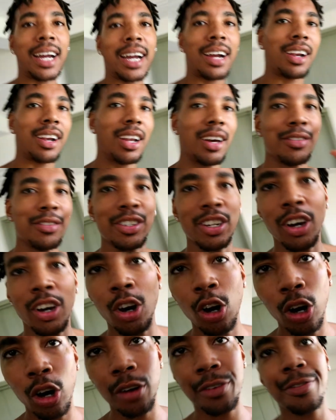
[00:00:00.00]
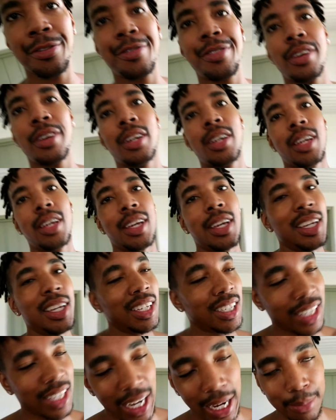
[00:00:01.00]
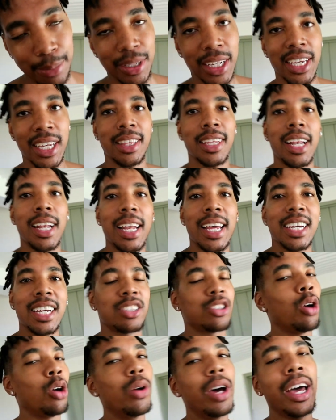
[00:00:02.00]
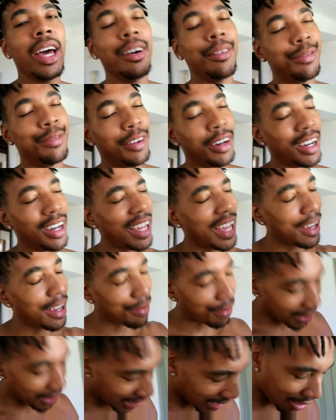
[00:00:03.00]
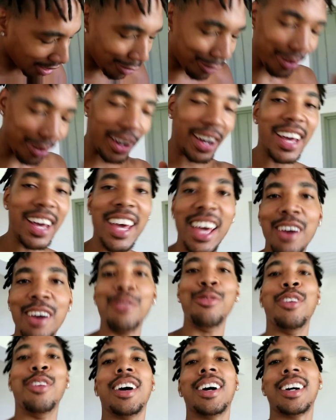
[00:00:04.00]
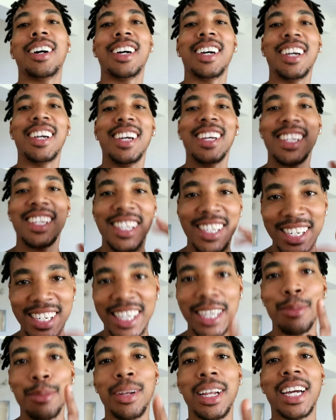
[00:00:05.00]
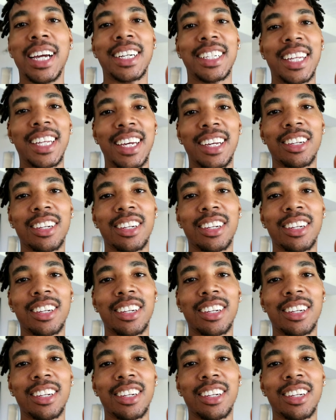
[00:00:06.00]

gloves are off, it's time to hit the legs. Don't ever, ever, ever, ever skip leg day.